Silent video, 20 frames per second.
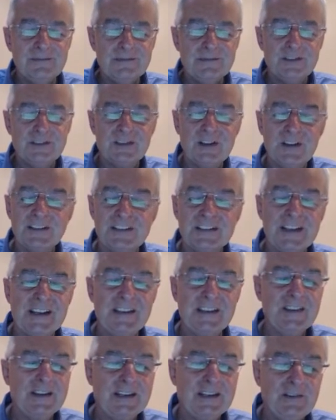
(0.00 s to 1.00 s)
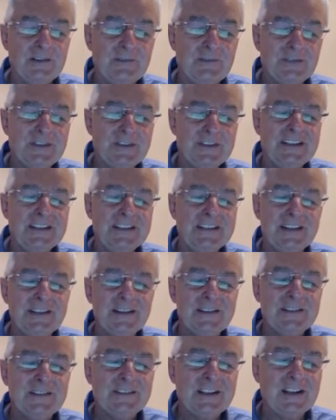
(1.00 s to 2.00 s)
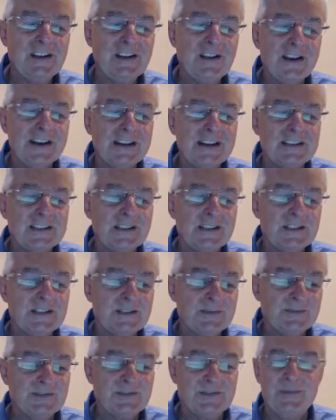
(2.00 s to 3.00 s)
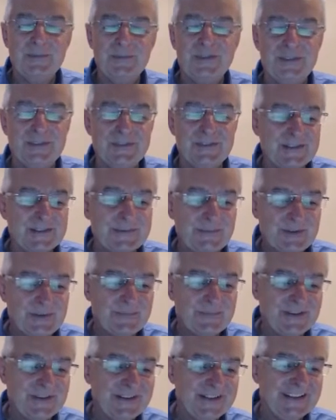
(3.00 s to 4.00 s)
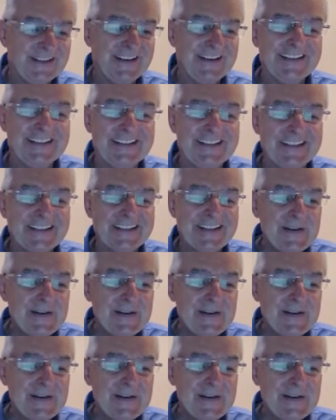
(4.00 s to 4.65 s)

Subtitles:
Just like to say thank you for the likes and the subscriptions, much appreciated.